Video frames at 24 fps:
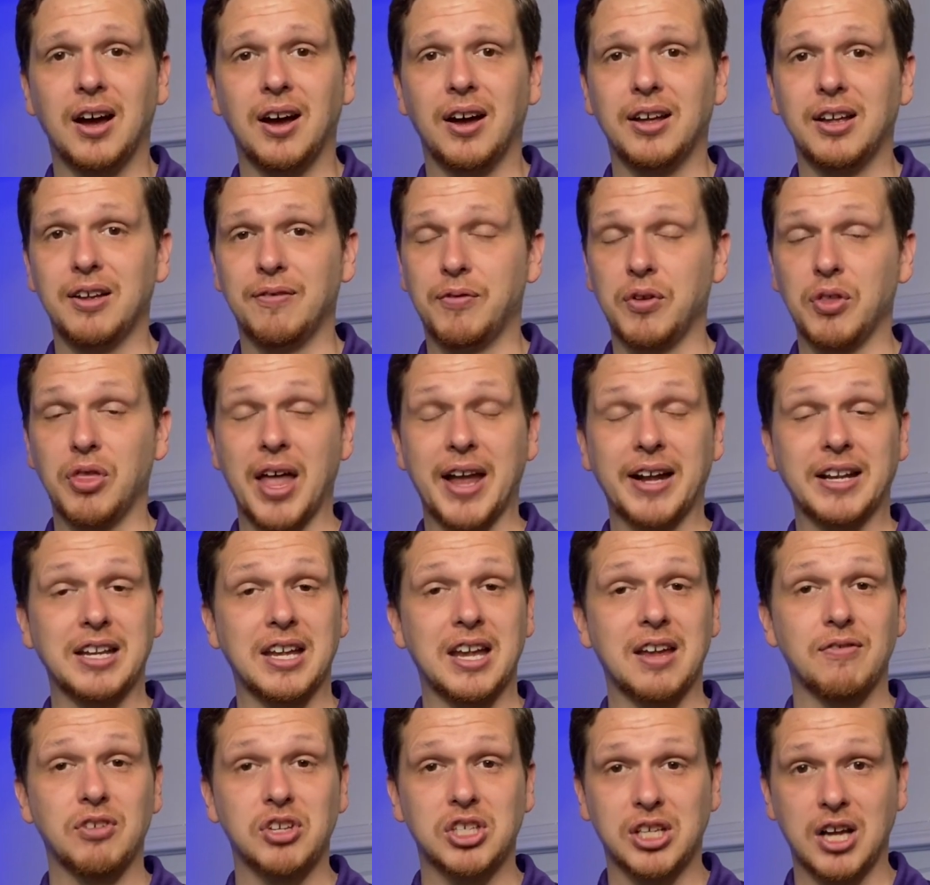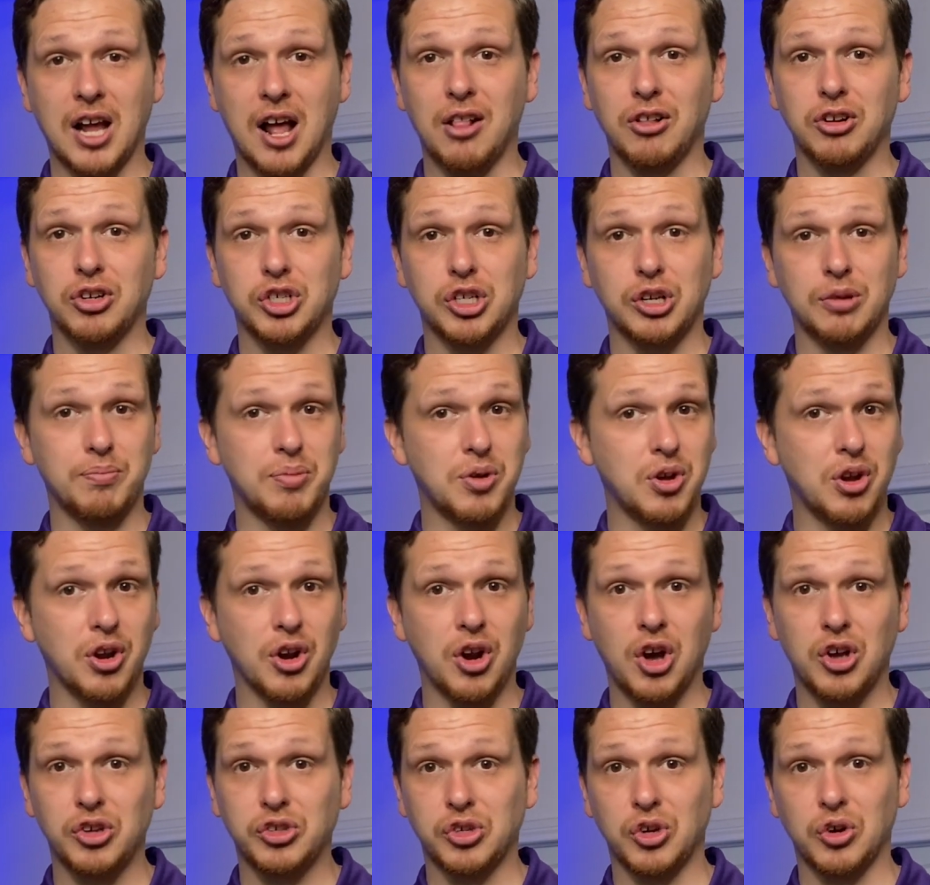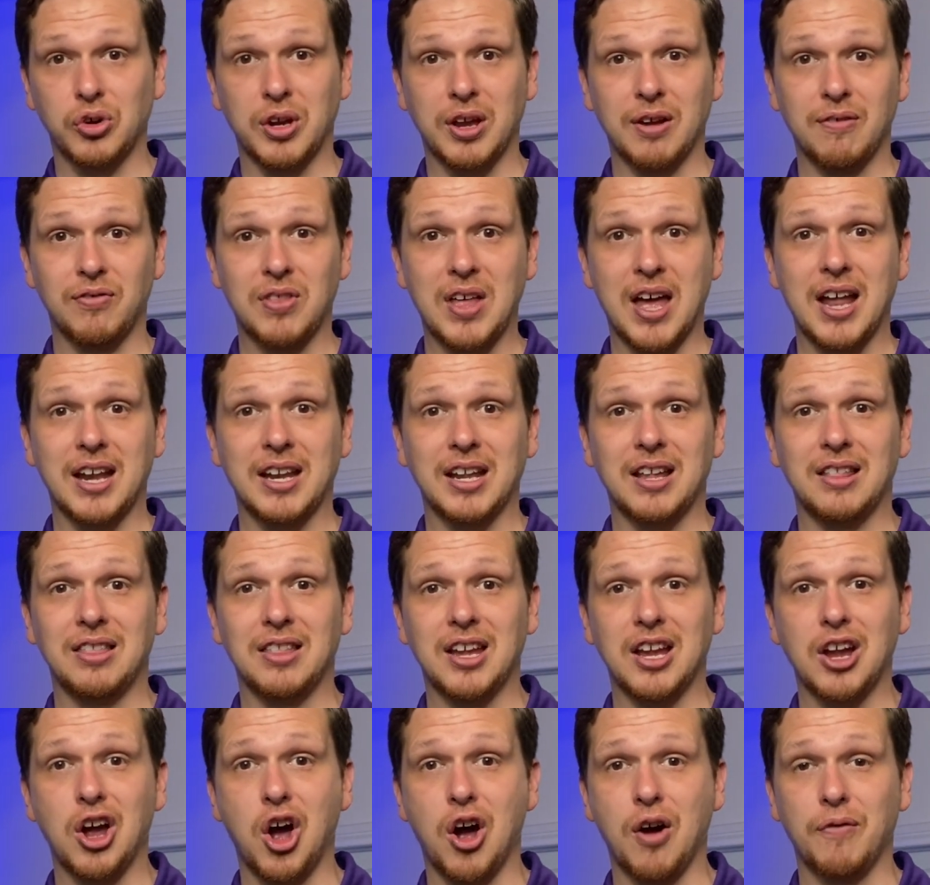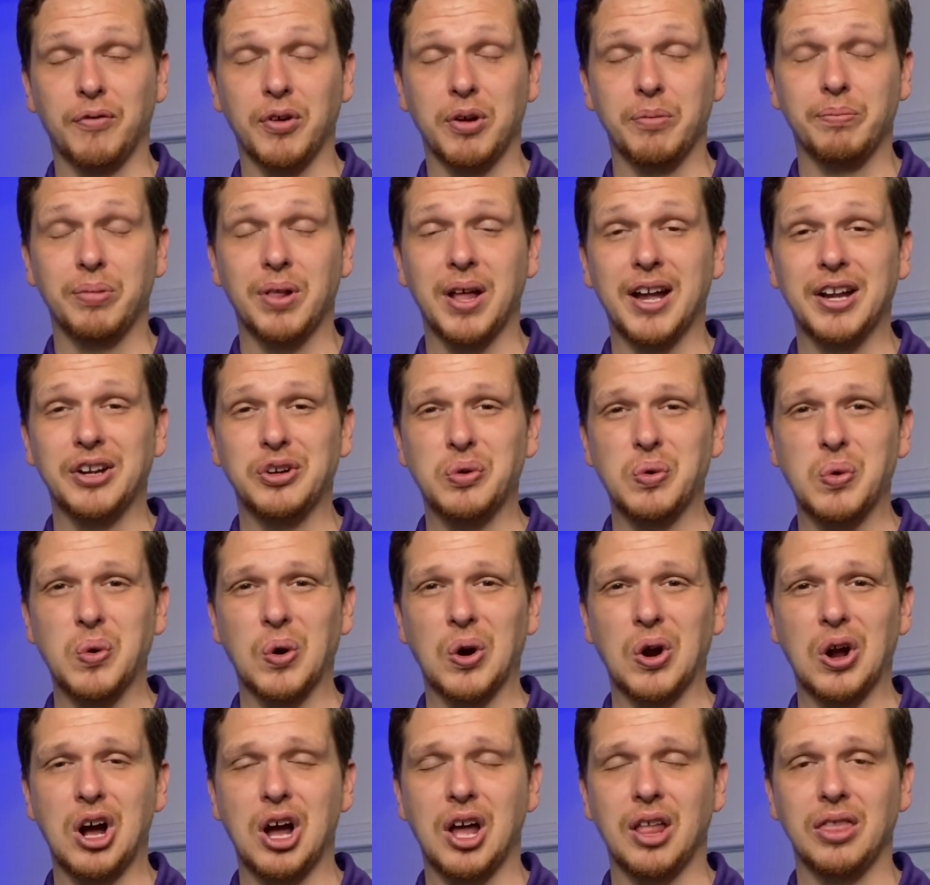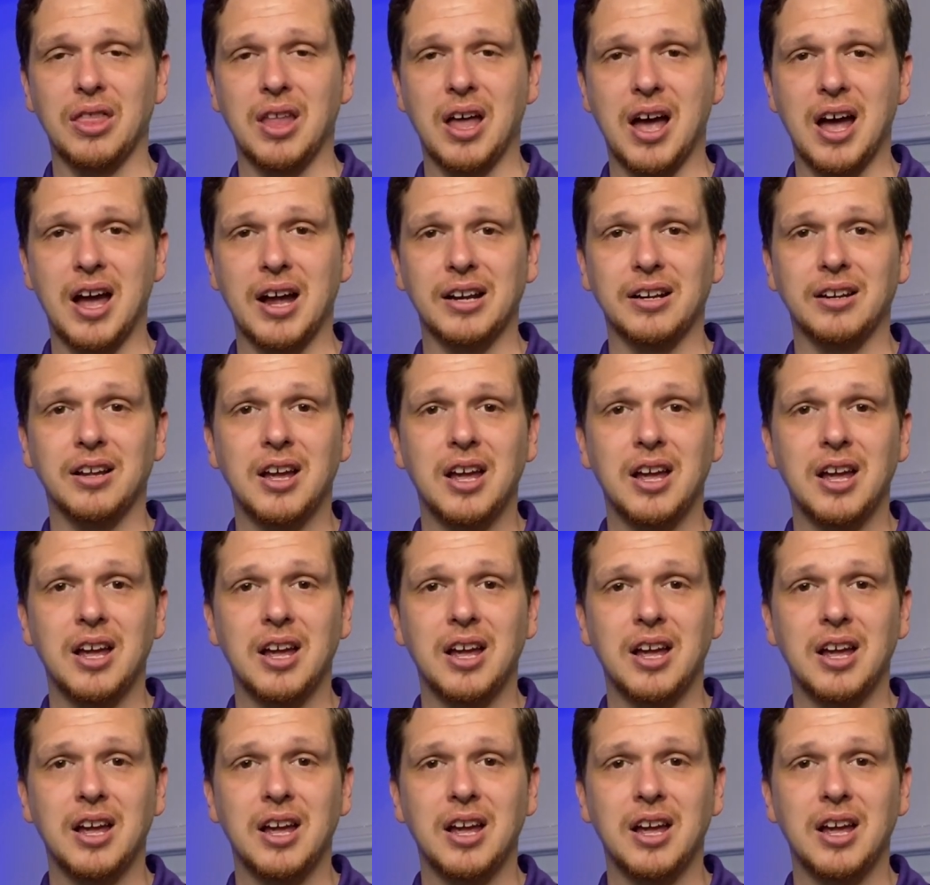If you'd like to give a scholarship, you can also give that in the offering plate or online.